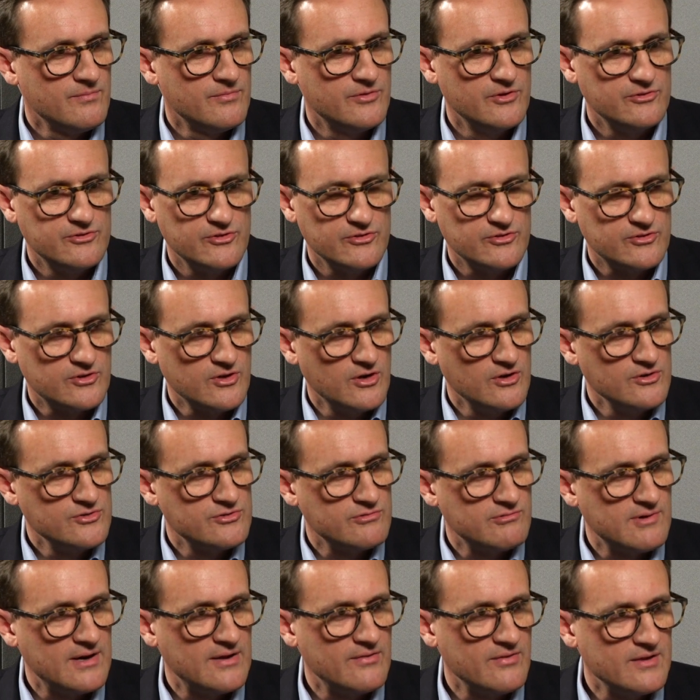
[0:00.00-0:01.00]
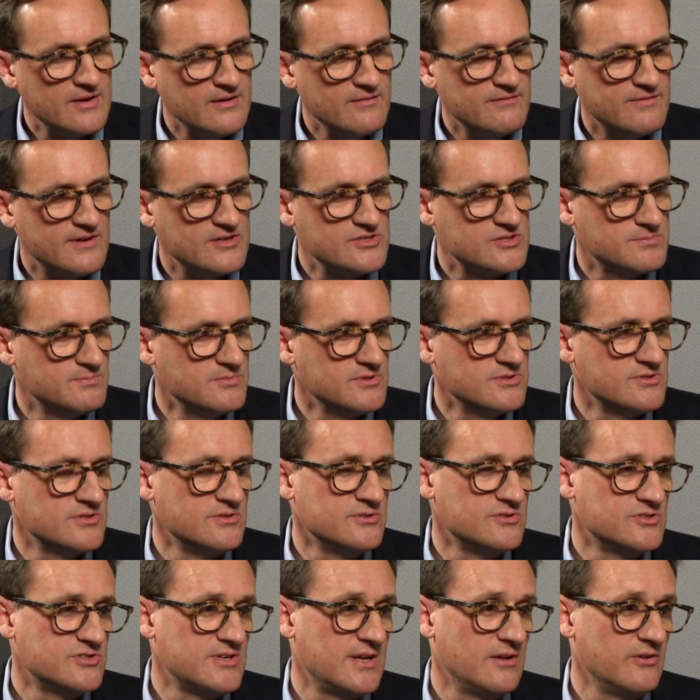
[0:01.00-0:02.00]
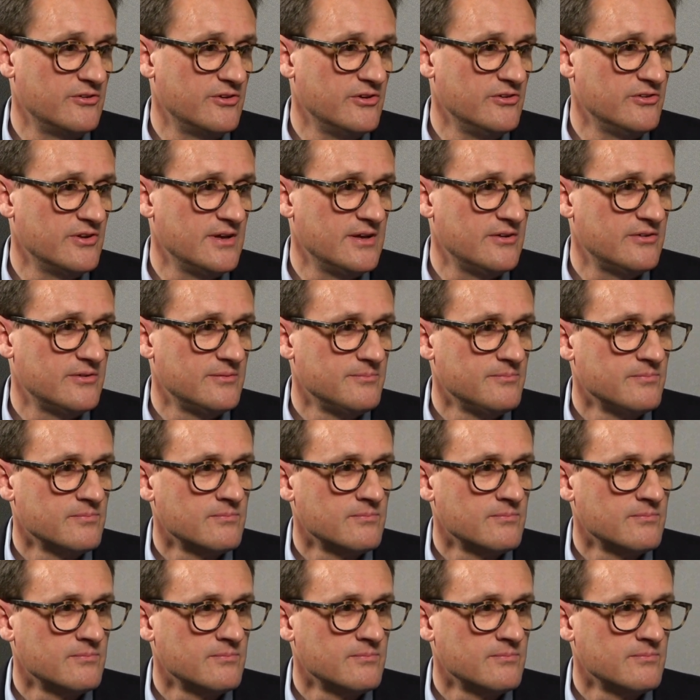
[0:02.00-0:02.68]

that just goes around the investments and shelters it.